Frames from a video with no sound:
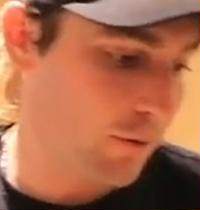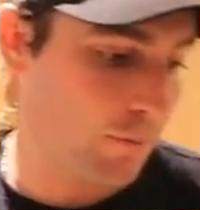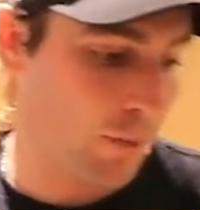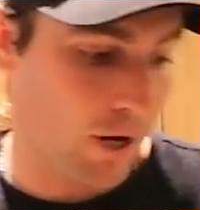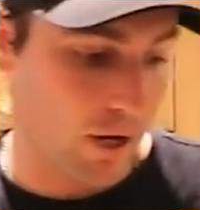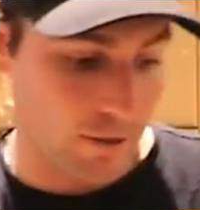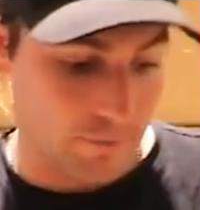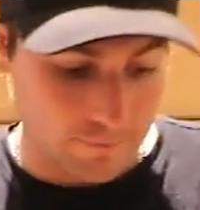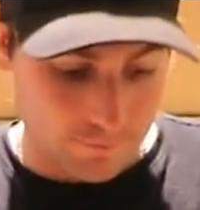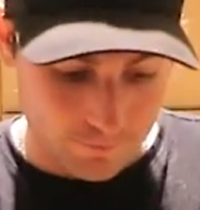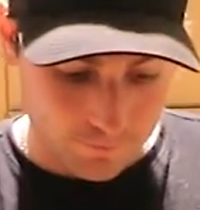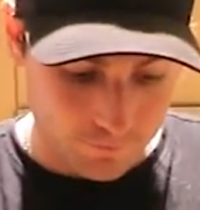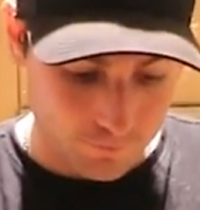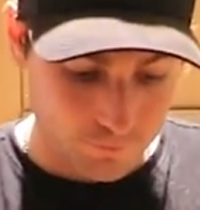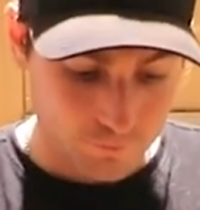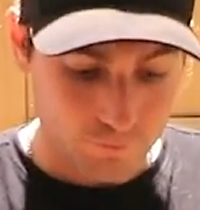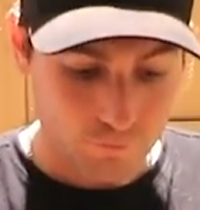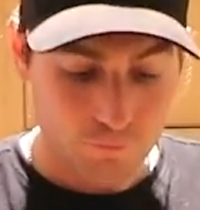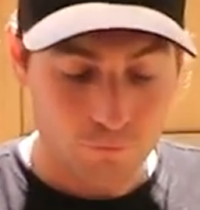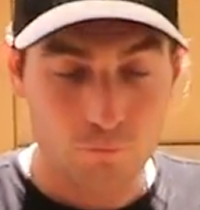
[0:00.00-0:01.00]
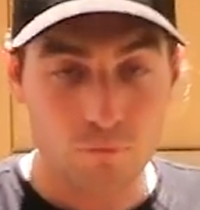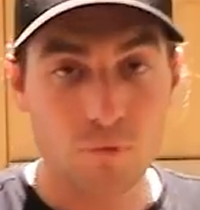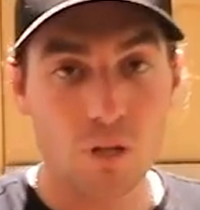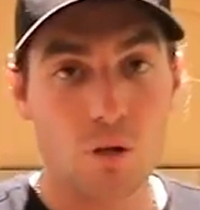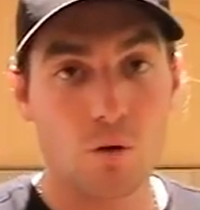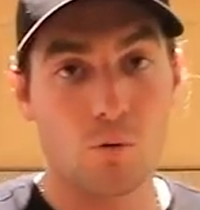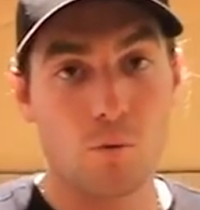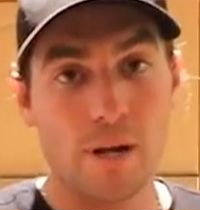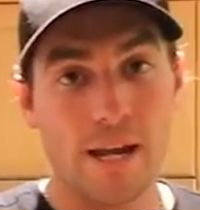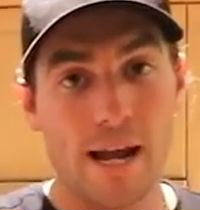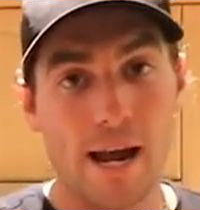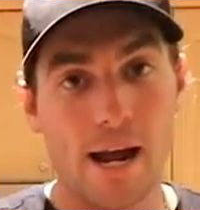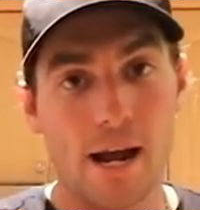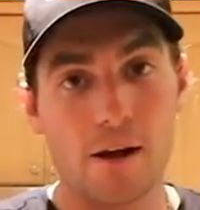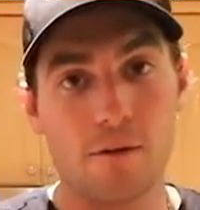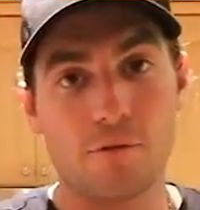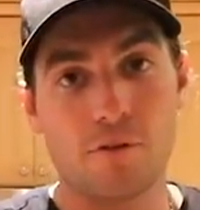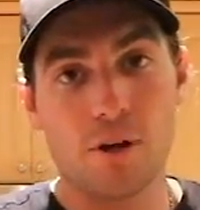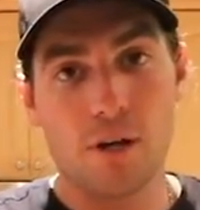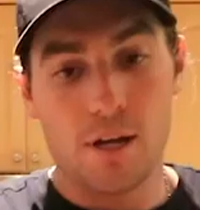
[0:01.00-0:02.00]
But we
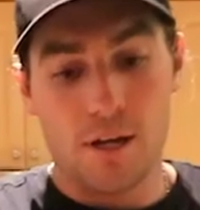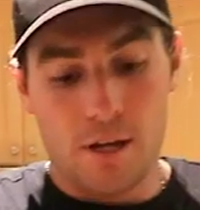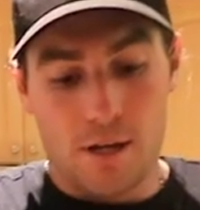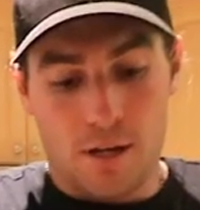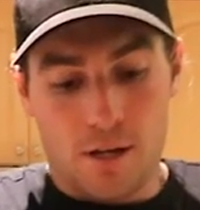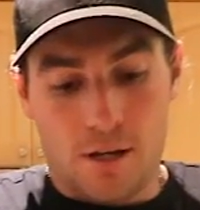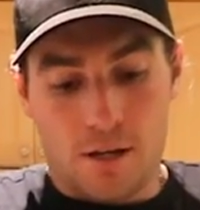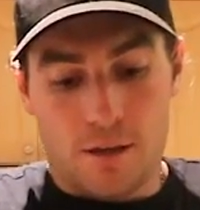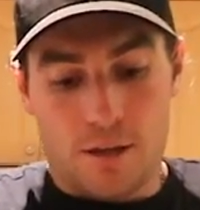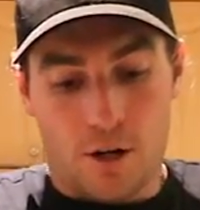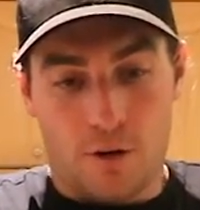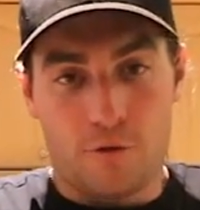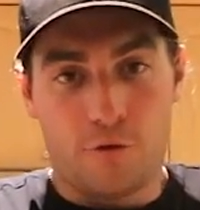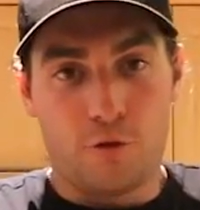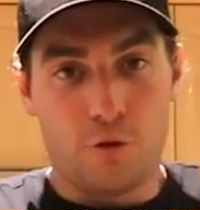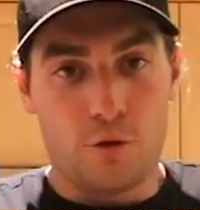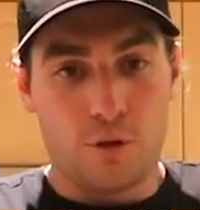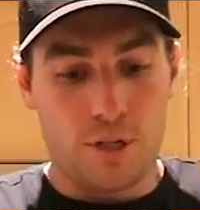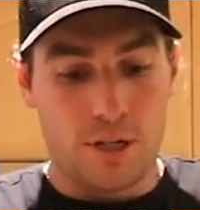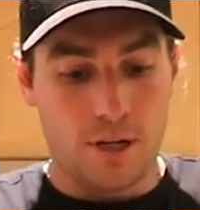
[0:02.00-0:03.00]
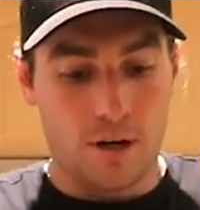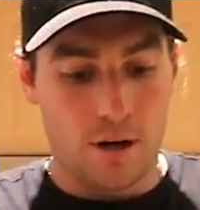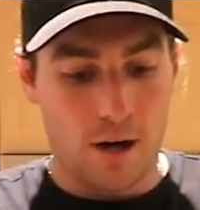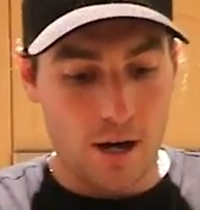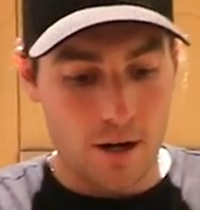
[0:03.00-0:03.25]
have their food here.